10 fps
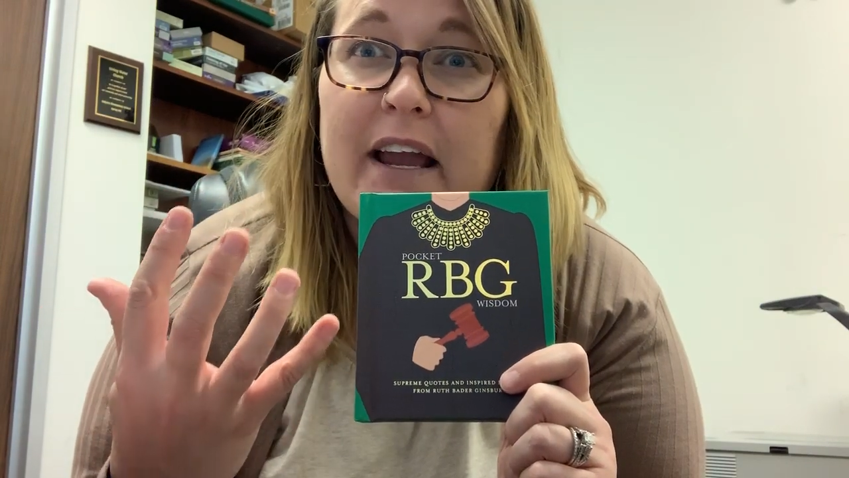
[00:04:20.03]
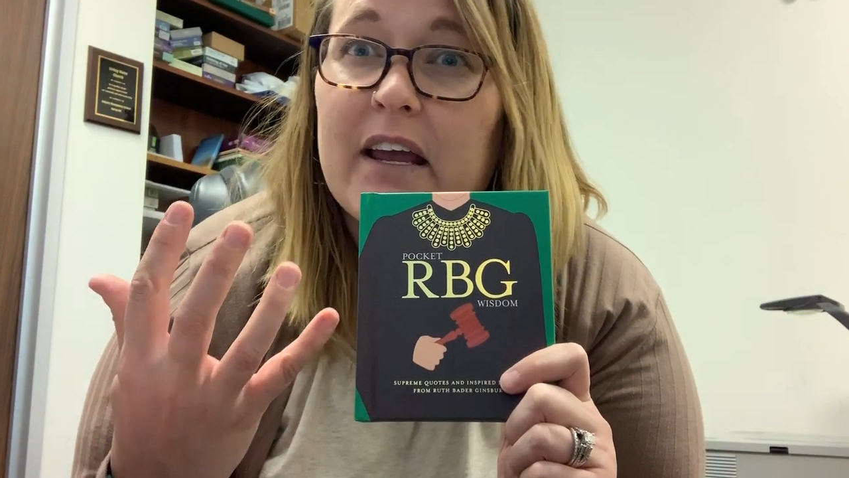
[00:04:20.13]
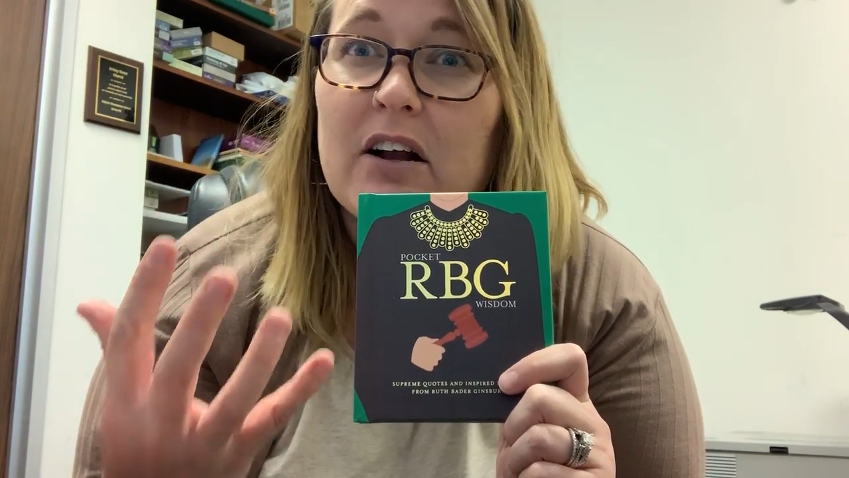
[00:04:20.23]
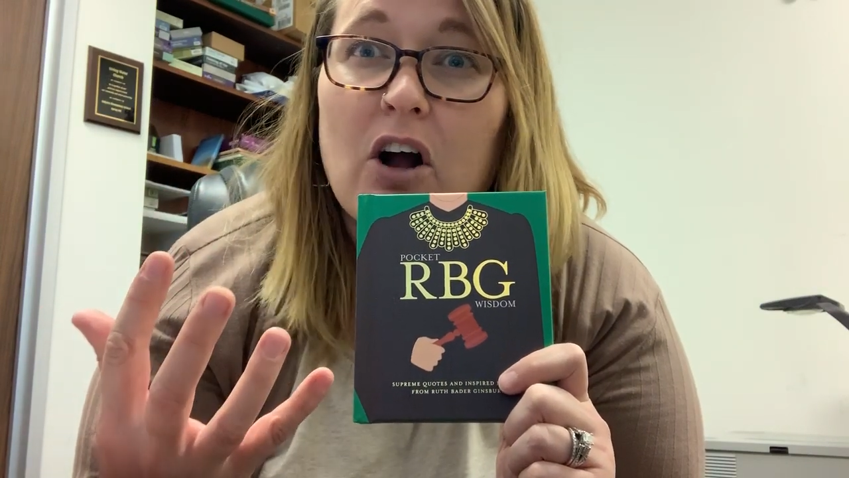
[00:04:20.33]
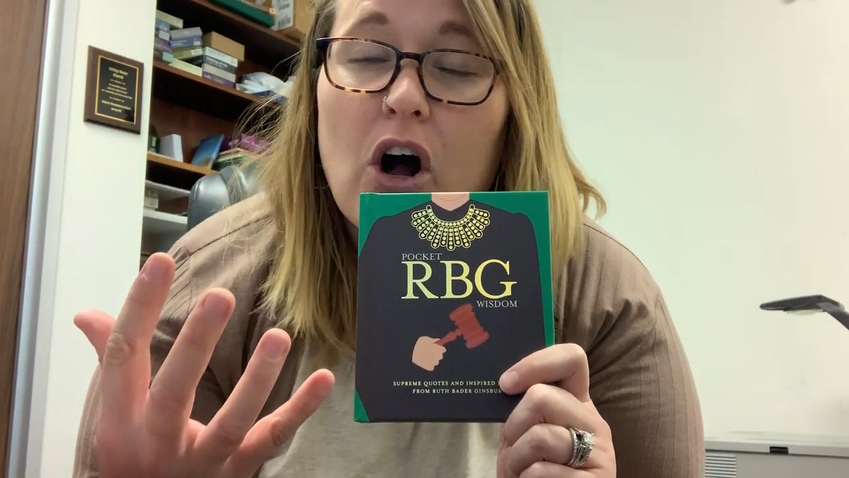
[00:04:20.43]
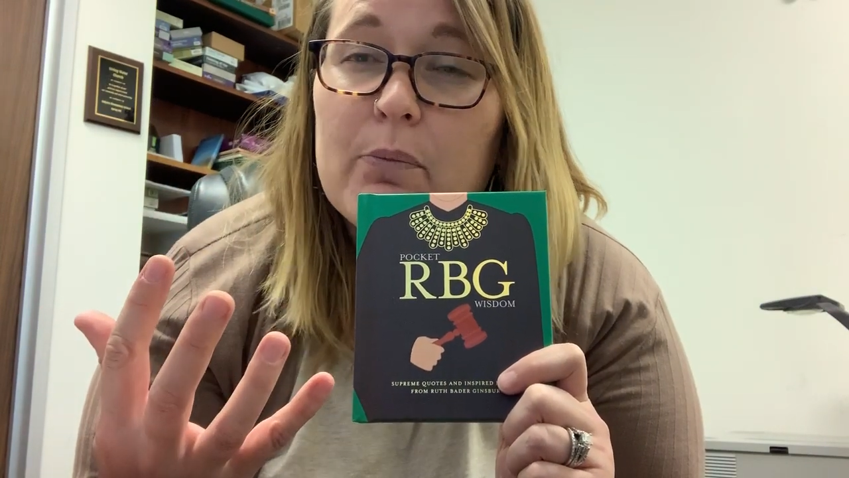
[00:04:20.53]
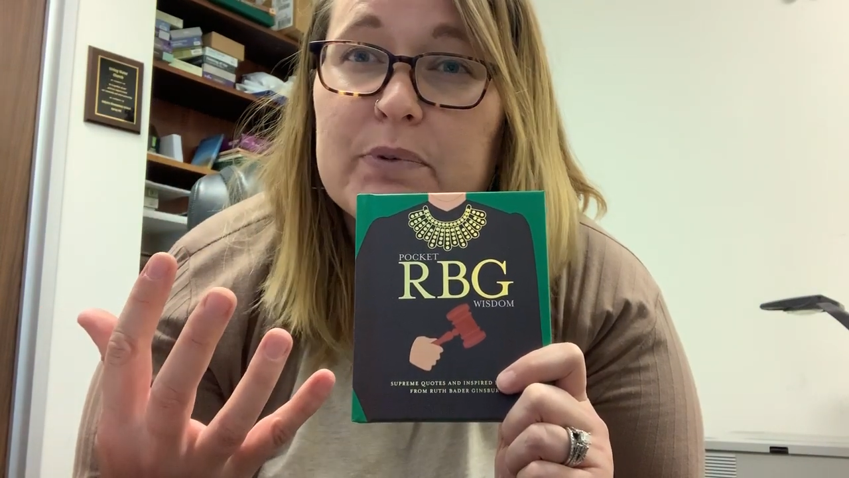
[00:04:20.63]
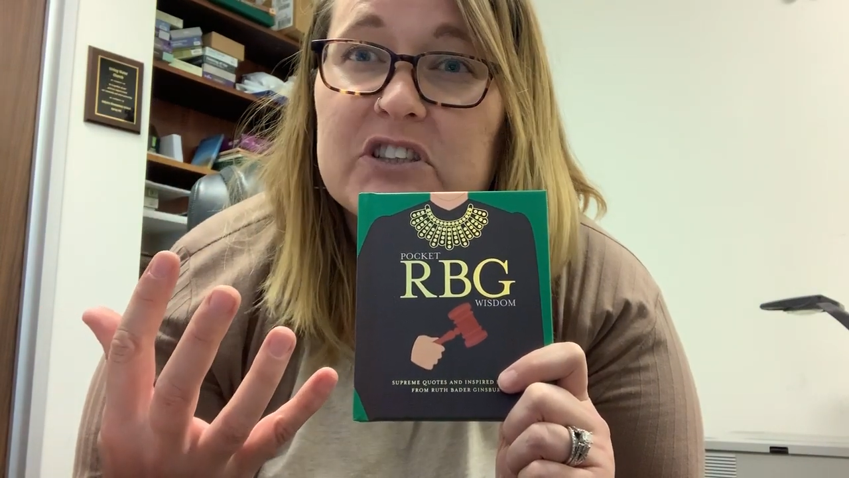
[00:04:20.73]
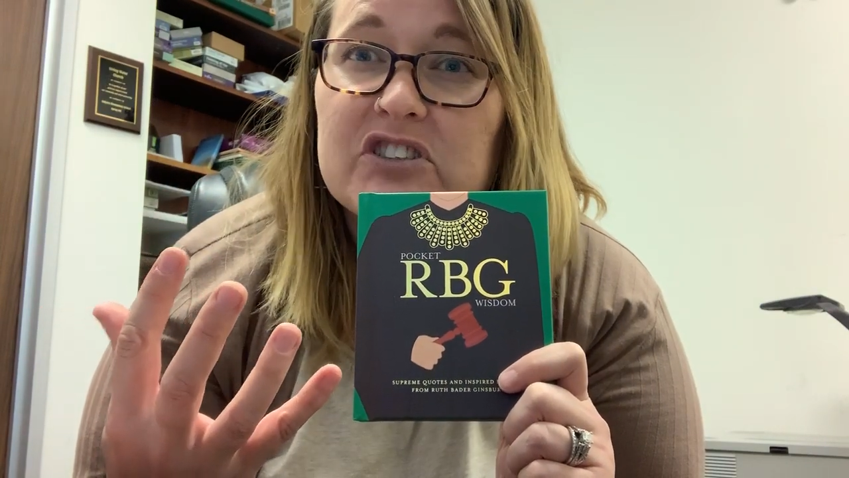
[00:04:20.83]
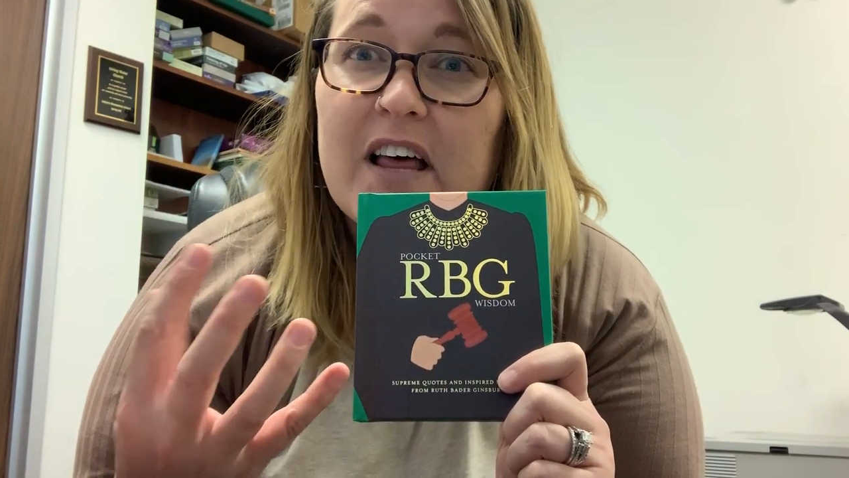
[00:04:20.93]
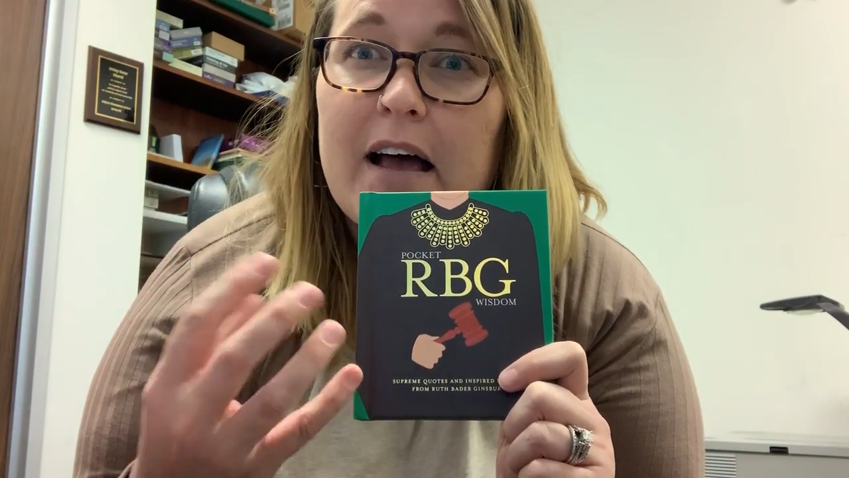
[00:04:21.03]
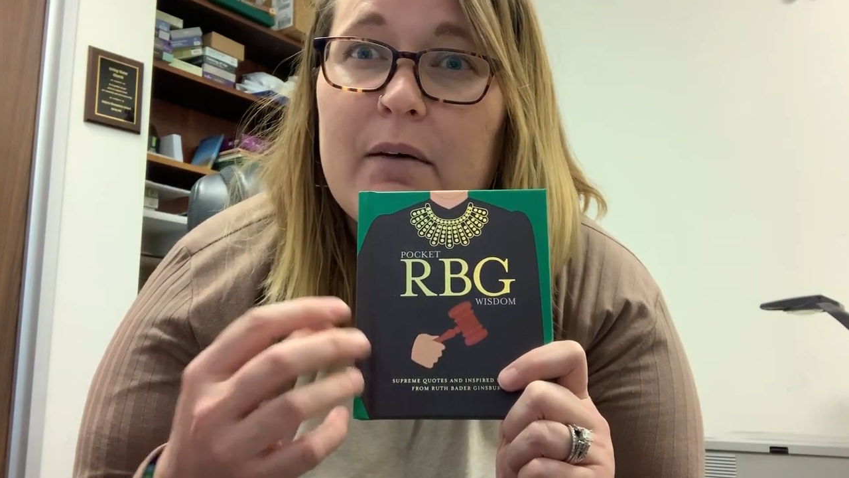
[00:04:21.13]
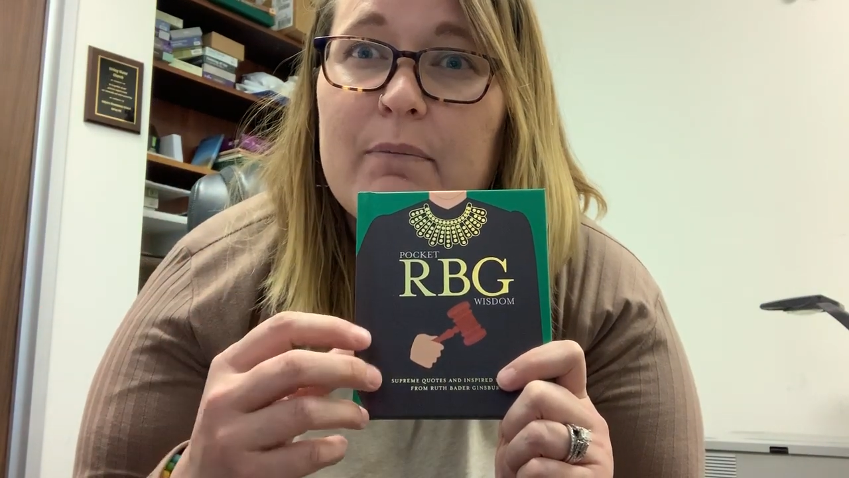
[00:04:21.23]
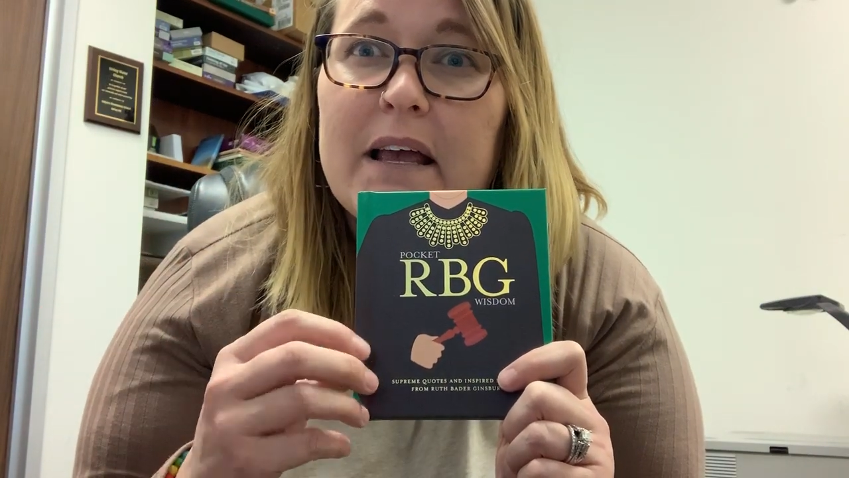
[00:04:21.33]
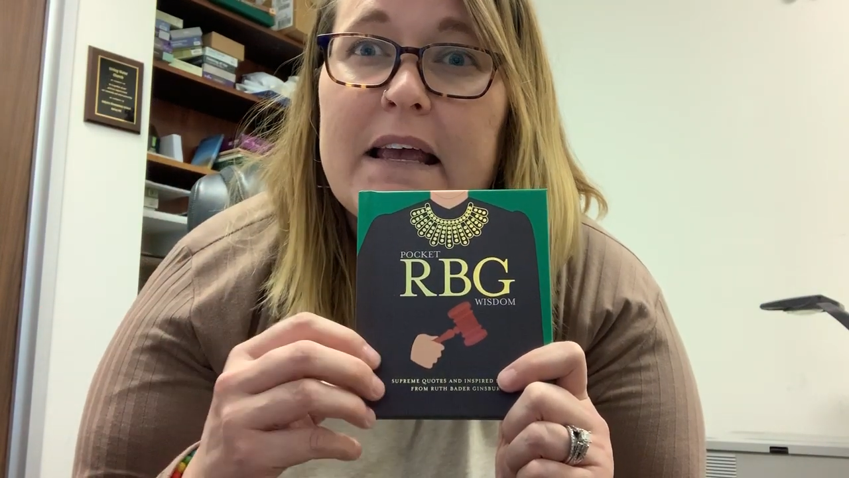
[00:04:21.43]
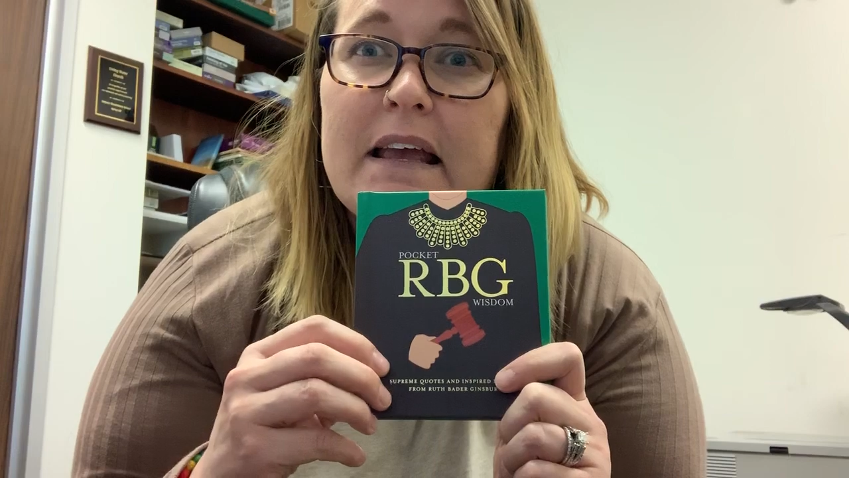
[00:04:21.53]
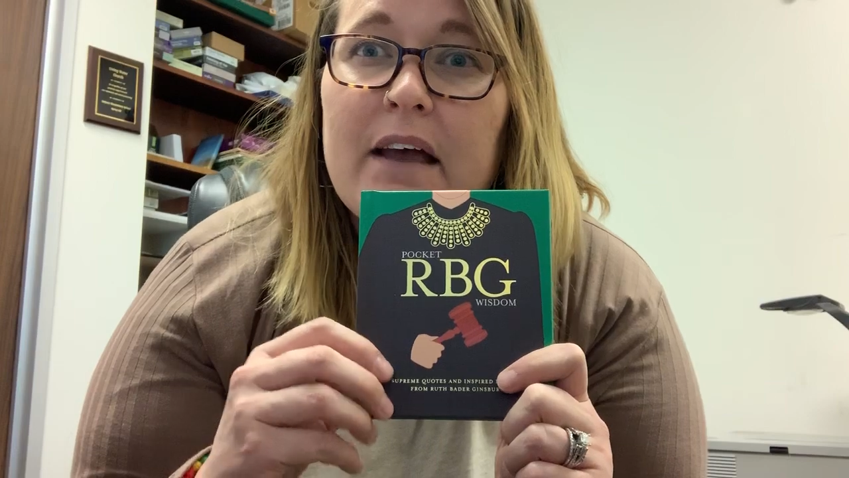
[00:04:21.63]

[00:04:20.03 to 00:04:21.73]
I can accomplish them,